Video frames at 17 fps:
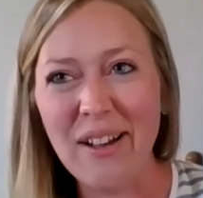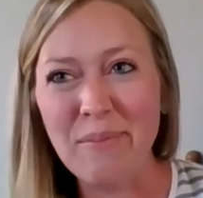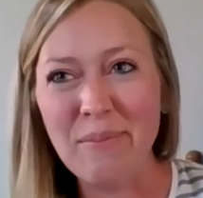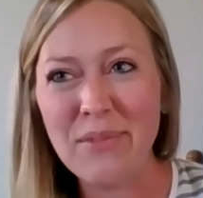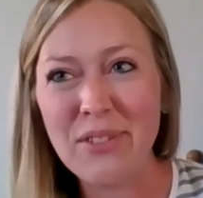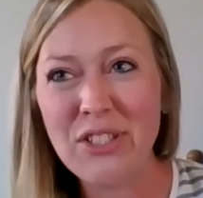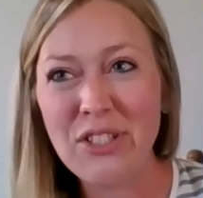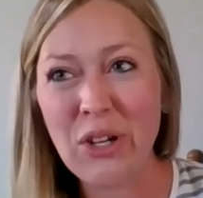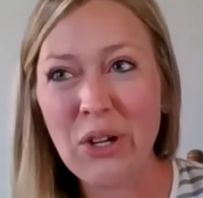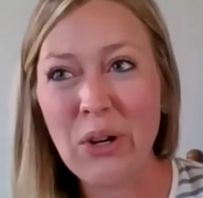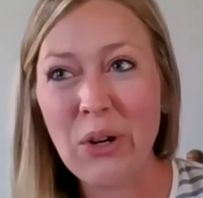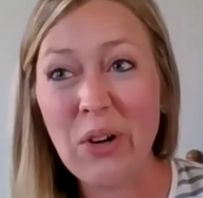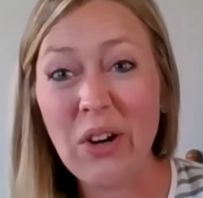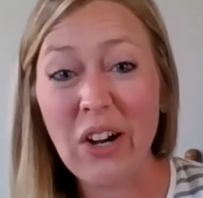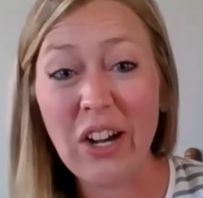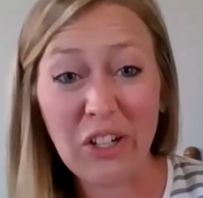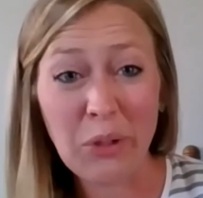So
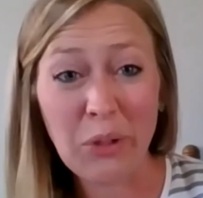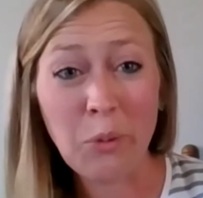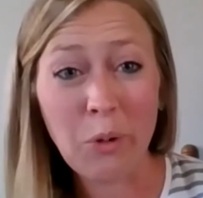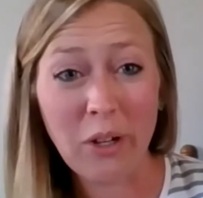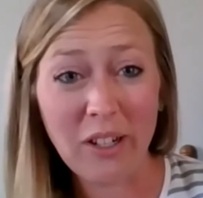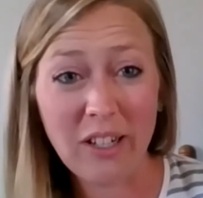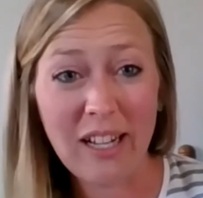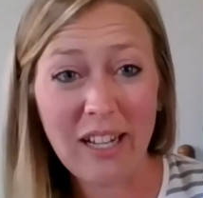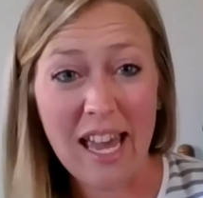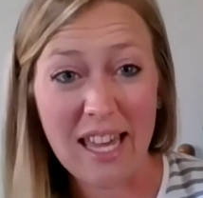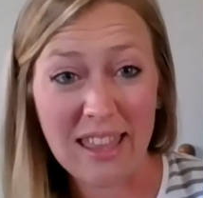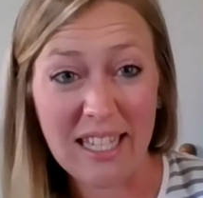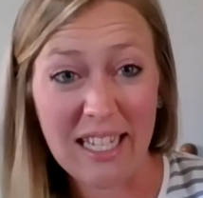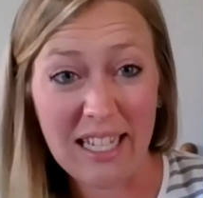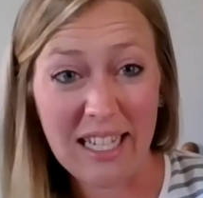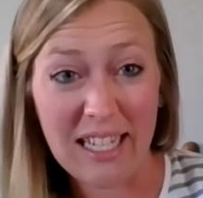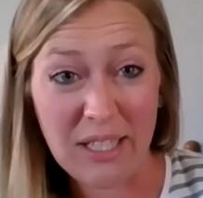a good work
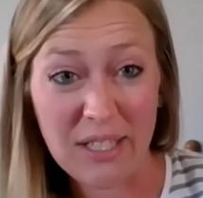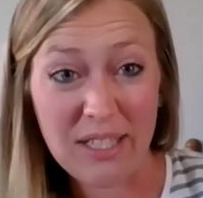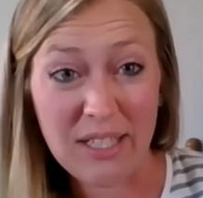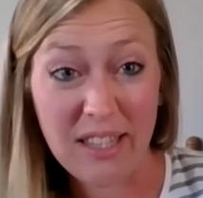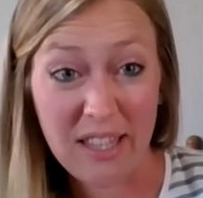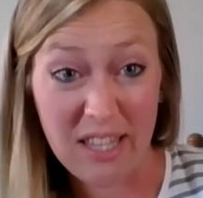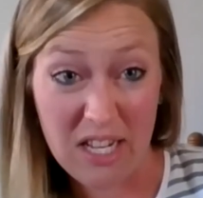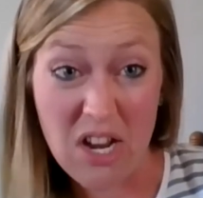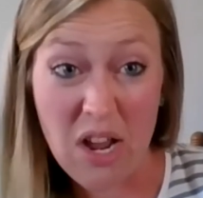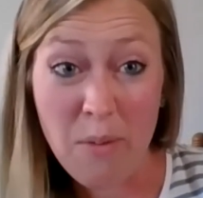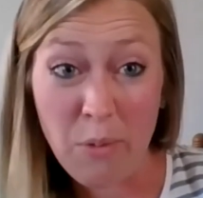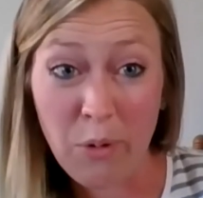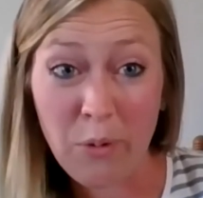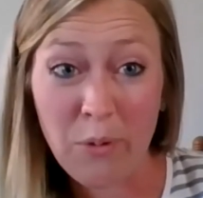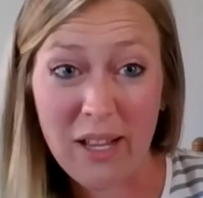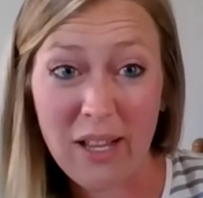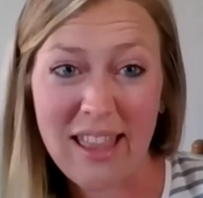ethic is the number
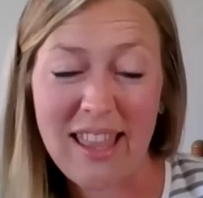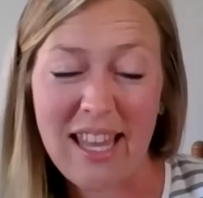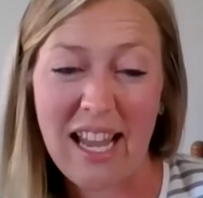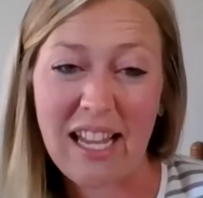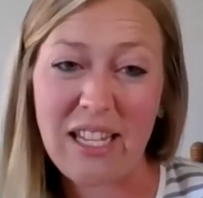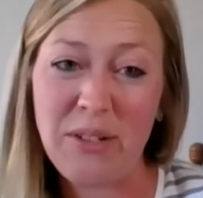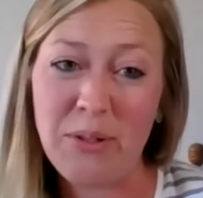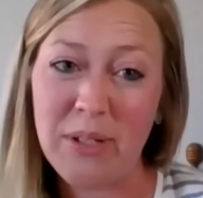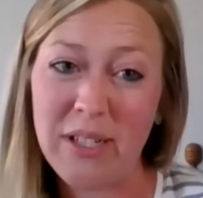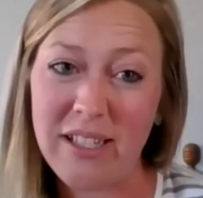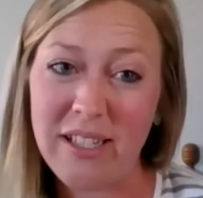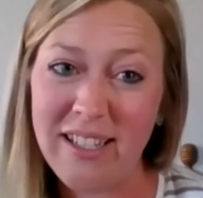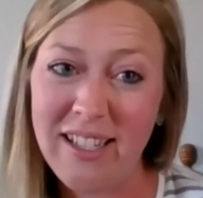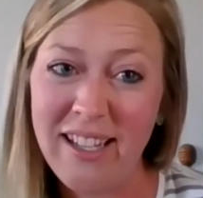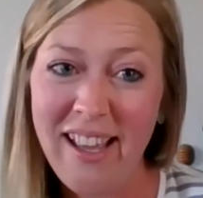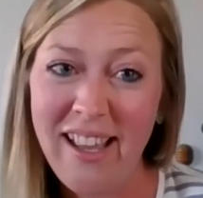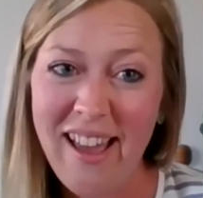one thing you want
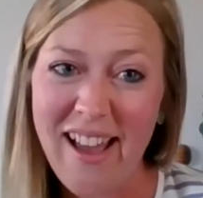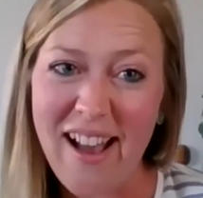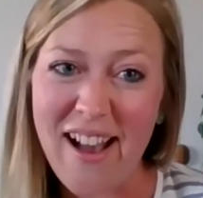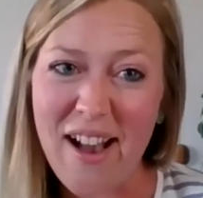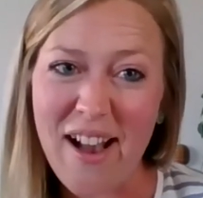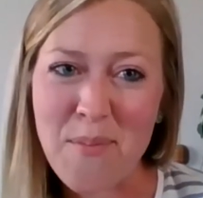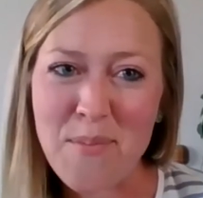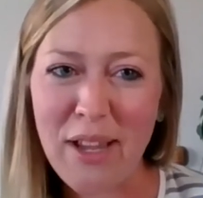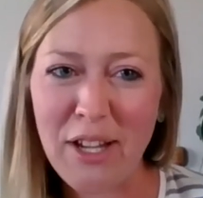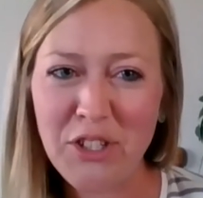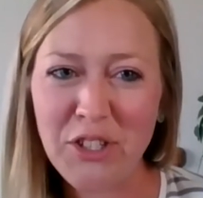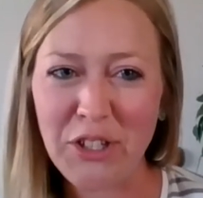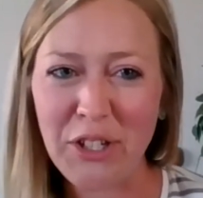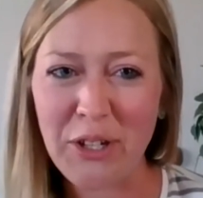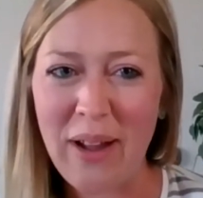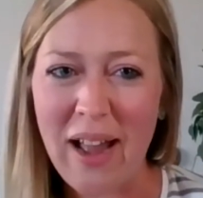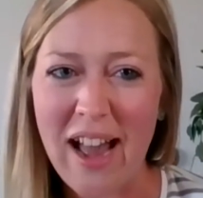to make sure
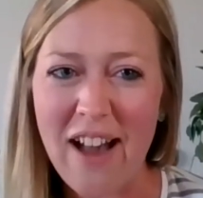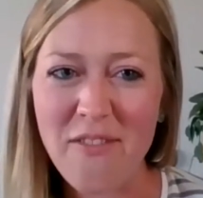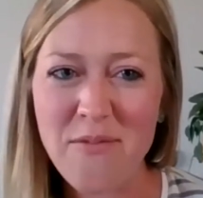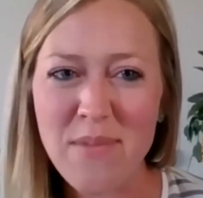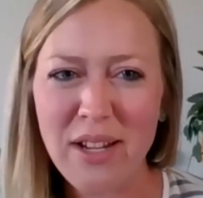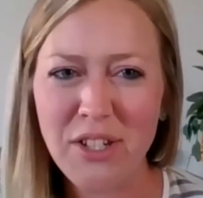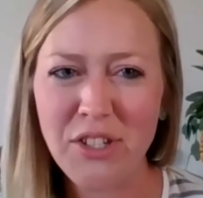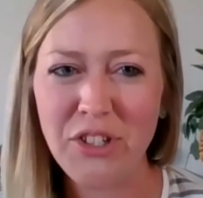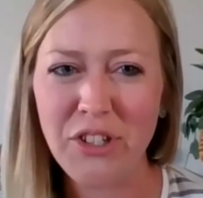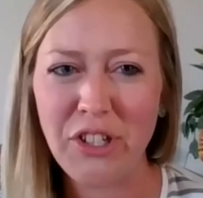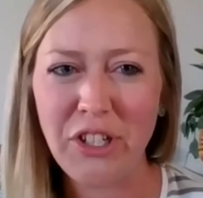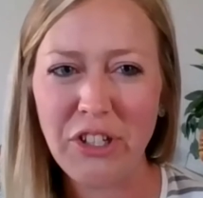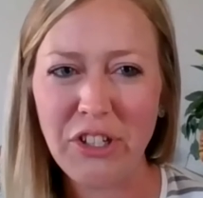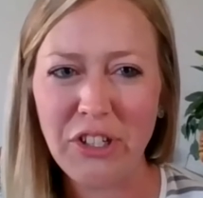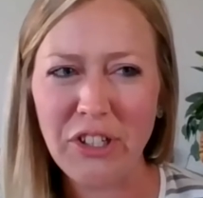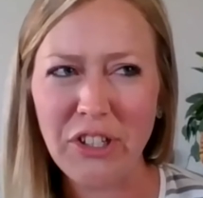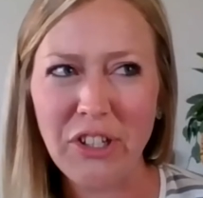you have. Make sure
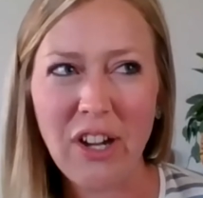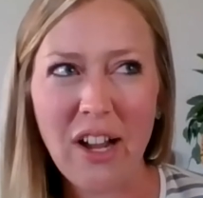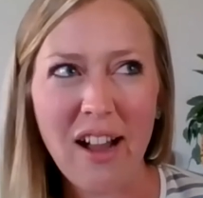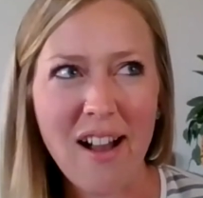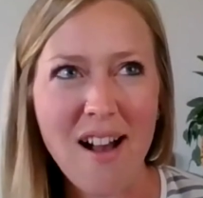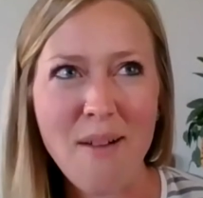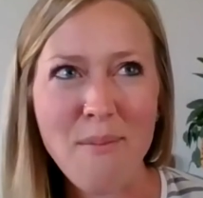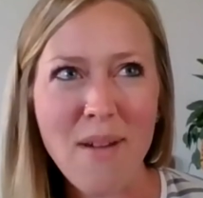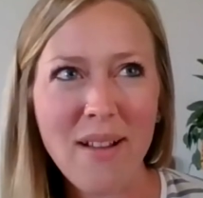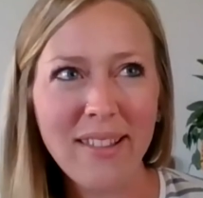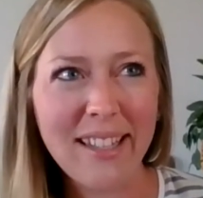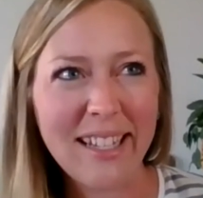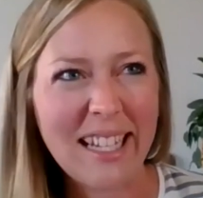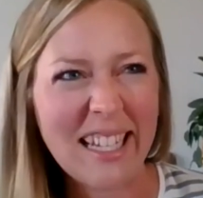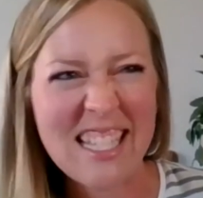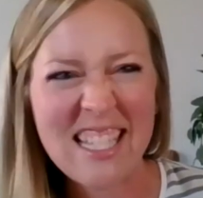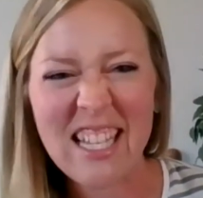you're like
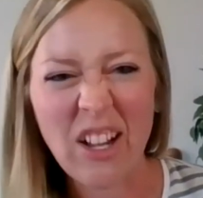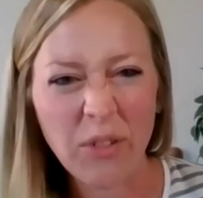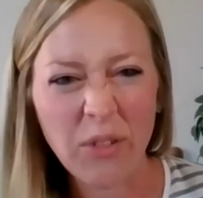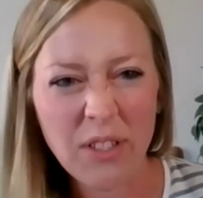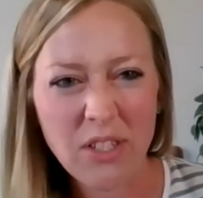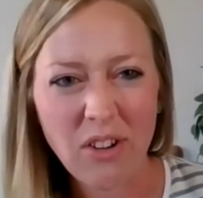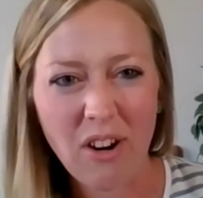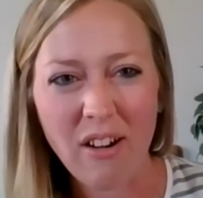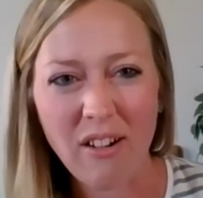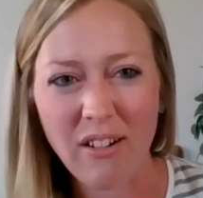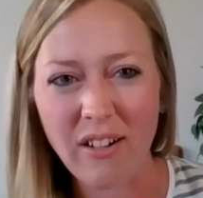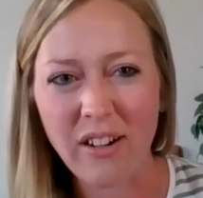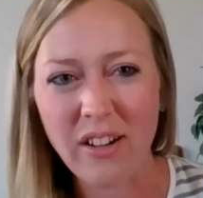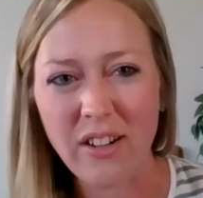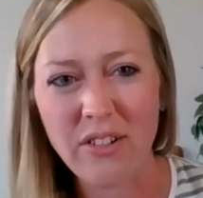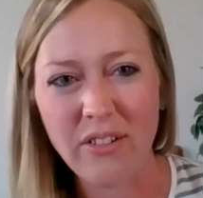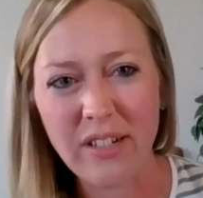a self-starter.
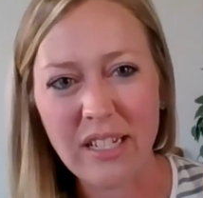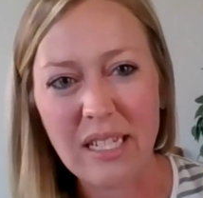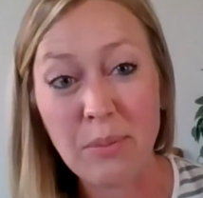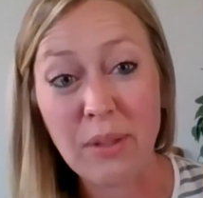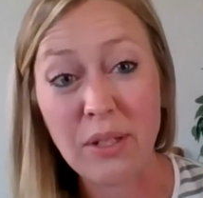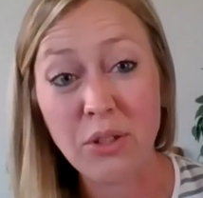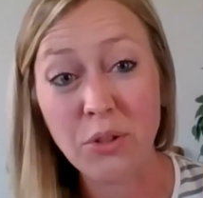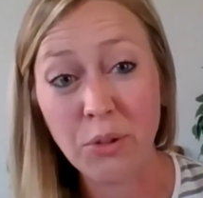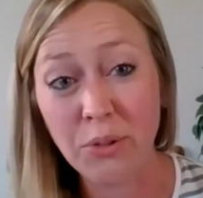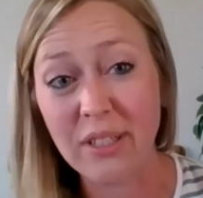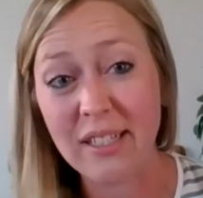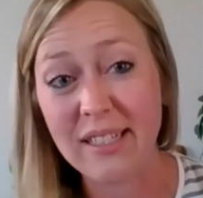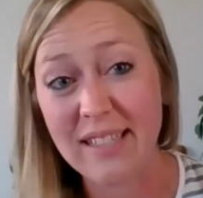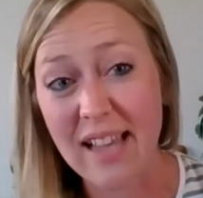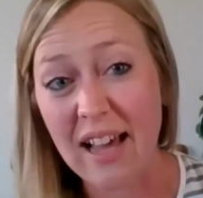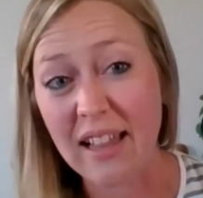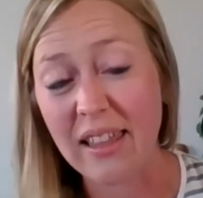You don't need to be told
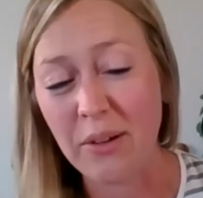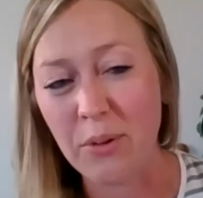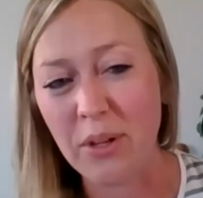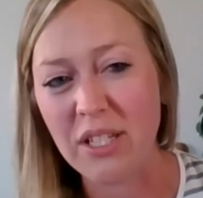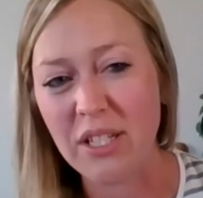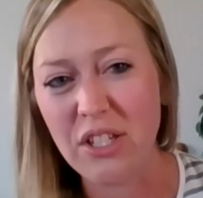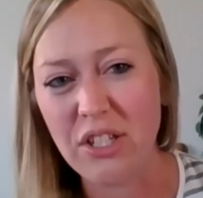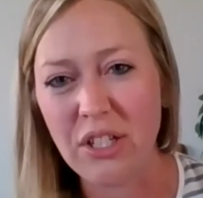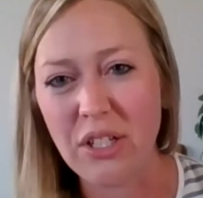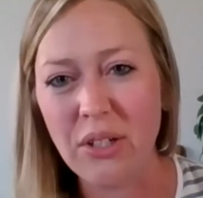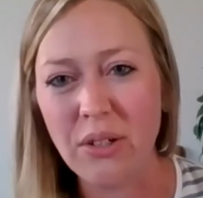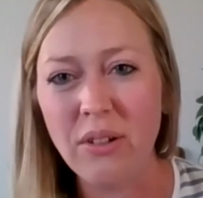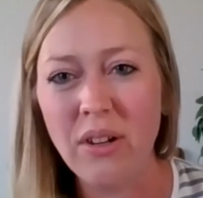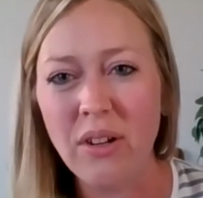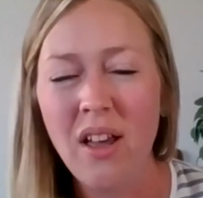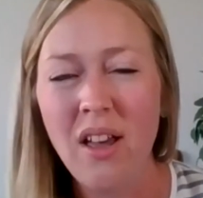exactly what to do.